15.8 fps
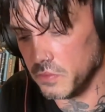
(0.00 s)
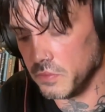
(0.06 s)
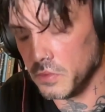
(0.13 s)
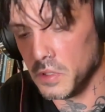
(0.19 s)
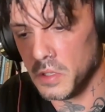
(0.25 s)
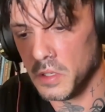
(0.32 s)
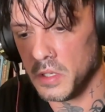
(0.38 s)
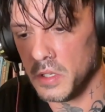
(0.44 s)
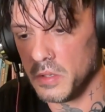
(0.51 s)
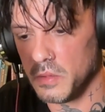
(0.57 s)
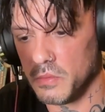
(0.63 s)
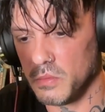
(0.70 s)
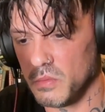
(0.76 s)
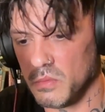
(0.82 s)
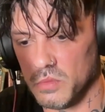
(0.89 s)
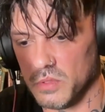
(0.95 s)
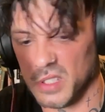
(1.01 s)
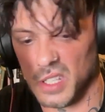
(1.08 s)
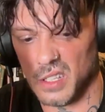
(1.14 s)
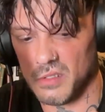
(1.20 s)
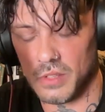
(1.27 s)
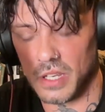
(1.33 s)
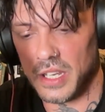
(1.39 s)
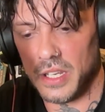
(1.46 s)
of was like,
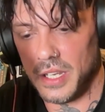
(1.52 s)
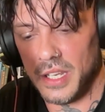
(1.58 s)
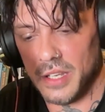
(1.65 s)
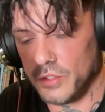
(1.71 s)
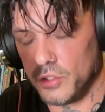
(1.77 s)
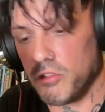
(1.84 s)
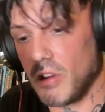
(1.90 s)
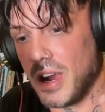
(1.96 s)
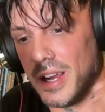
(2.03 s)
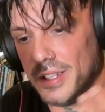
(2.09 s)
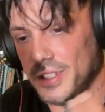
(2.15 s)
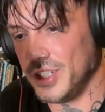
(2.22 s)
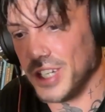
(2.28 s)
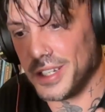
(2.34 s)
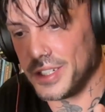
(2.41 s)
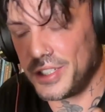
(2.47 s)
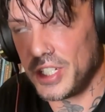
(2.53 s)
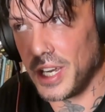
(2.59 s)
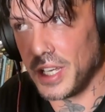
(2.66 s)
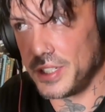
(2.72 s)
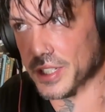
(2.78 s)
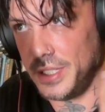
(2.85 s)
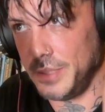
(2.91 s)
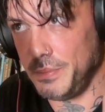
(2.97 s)
he had tried chat
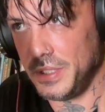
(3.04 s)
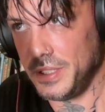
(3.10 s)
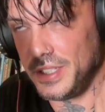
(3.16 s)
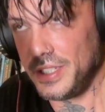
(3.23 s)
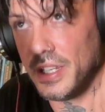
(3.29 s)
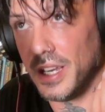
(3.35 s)
GTP,